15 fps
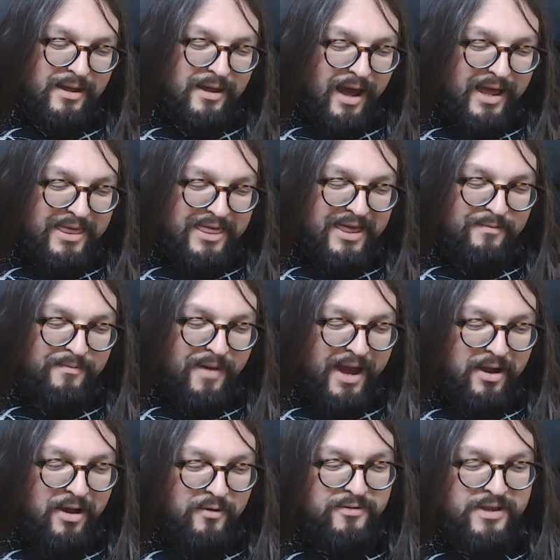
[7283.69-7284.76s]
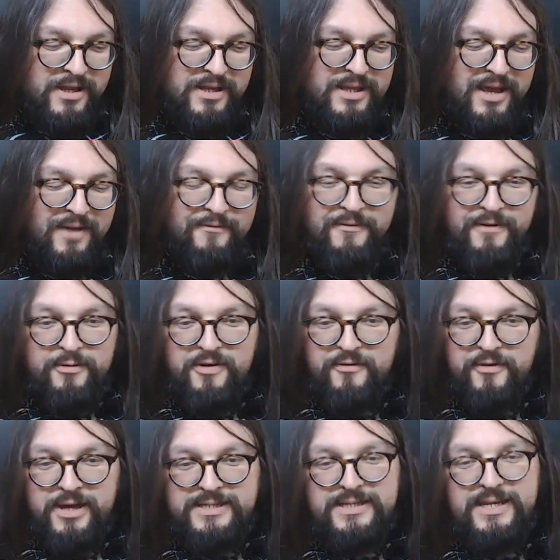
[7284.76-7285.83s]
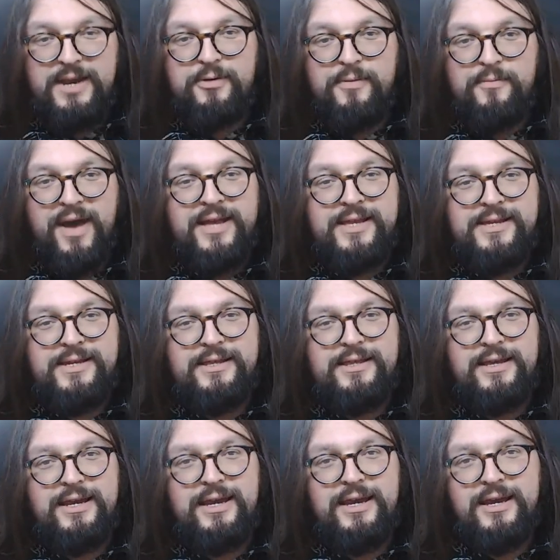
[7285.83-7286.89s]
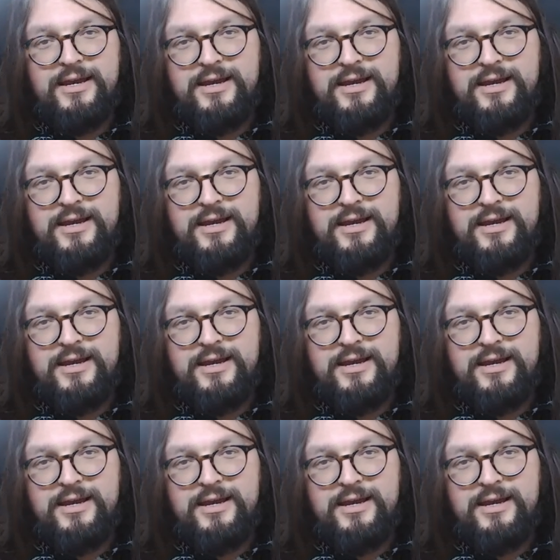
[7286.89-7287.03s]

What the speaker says: I think back often to that very first day we met and the